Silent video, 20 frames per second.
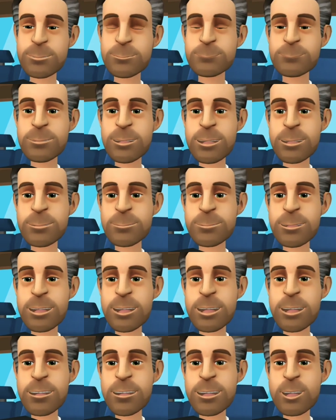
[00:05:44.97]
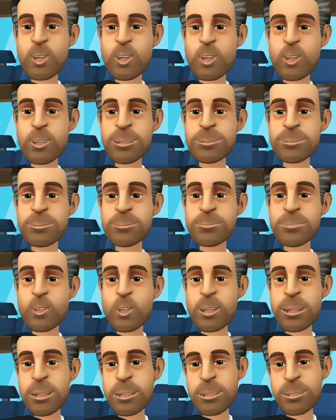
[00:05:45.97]
Prepaid refuel,
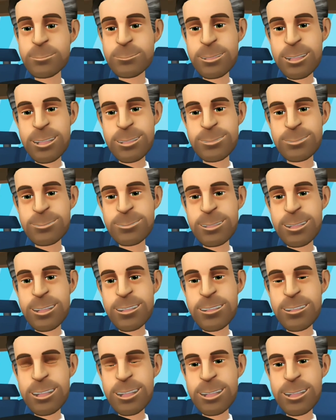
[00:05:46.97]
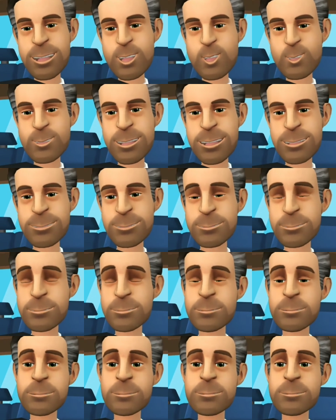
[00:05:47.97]
for example, is very common.
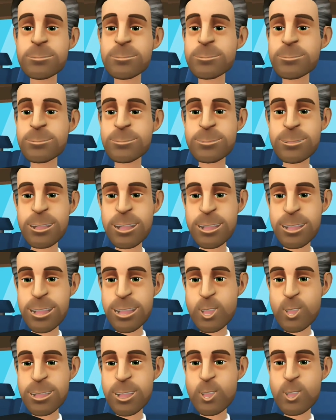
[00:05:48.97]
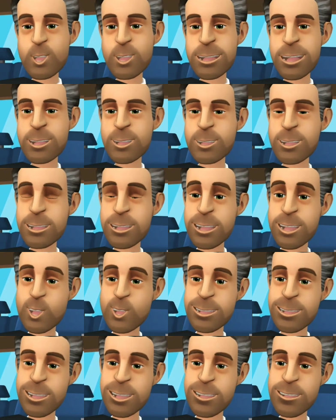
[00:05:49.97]
It allows you to return the
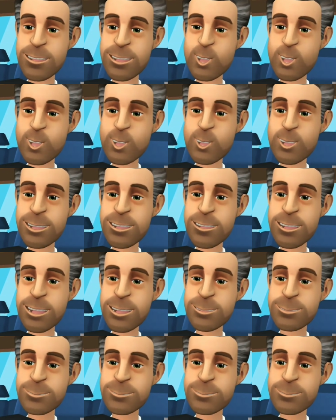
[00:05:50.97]
car at any fuel level.